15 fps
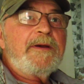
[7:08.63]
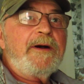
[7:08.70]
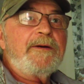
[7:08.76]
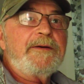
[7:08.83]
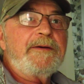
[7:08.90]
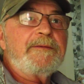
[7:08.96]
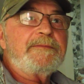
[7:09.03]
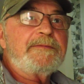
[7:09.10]
I'll
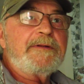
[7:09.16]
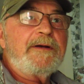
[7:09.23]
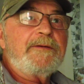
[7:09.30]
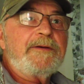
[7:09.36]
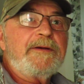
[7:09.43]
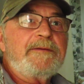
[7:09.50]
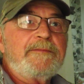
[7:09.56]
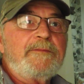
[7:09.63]
get
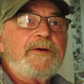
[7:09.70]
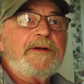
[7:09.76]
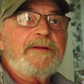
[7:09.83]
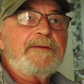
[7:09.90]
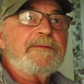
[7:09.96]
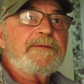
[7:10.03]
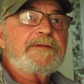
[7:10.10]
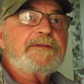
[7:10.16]
one of
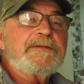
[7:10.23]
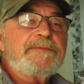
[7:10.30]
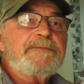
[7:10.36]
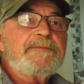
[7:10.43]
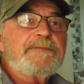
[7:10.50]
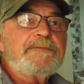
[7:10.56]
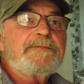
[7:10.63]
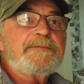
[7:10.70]
those
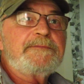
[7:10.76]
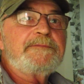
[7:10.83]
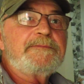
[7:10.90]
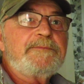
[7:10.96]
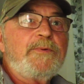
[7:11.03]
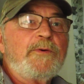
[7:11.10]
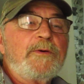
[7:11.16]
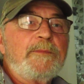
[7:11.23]

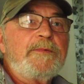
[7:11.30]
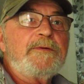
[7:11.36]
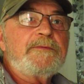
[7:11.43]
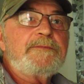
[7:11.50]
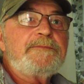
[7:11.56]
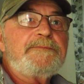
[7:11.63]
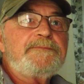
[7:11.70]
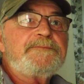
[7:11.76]
portable
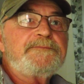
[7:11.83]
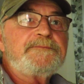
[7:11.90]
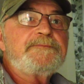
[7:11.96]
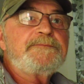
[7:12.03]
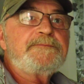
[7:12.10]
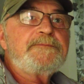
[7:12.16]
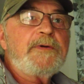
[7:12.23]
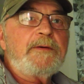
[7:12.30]

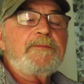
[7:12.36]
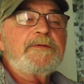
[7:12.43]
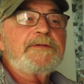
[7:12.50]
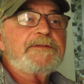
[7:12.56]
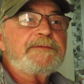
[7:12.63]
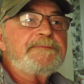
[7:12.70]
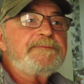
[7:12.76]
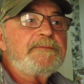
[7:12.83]

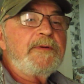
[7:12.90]
ovens.